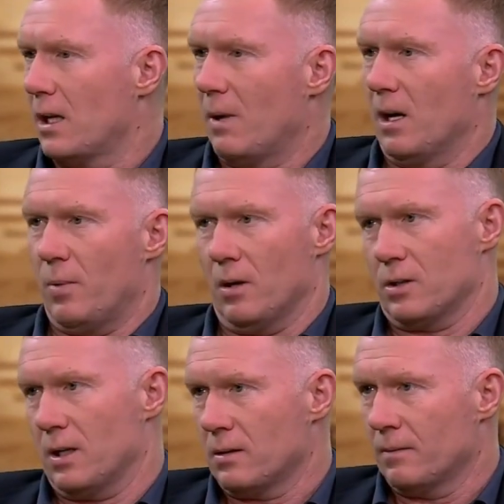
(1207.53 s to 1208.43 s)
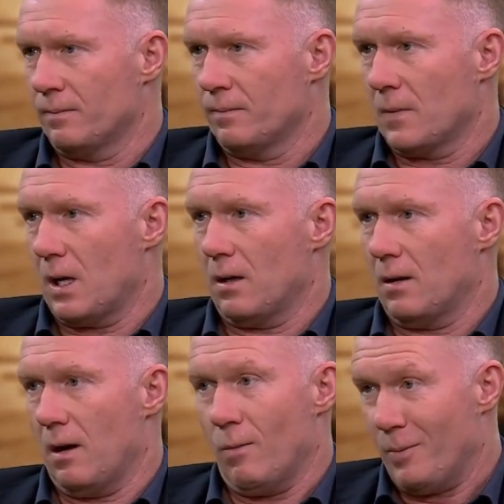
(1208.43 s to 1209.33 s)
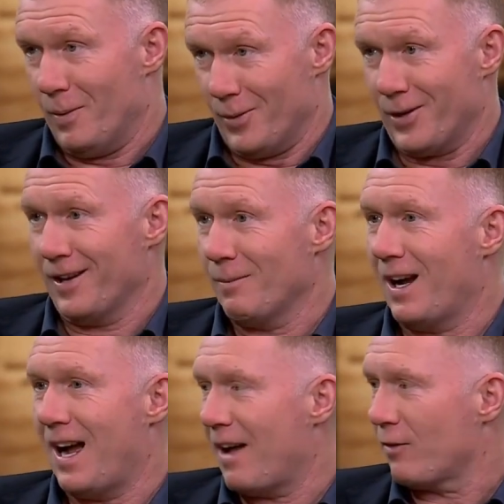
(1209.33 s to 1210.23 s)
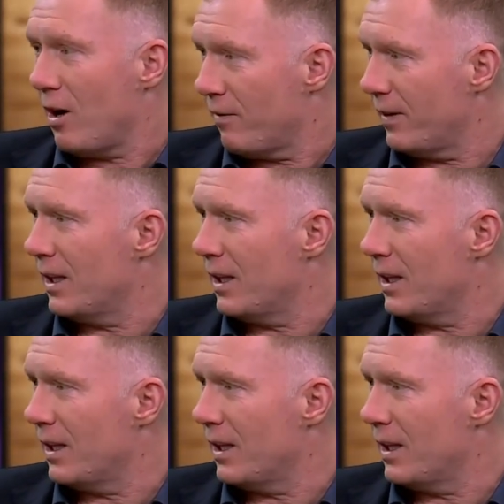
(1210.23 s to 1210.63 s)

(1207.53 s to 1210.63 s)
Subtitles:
might apologise. I won't put money on it, but I've got a feeling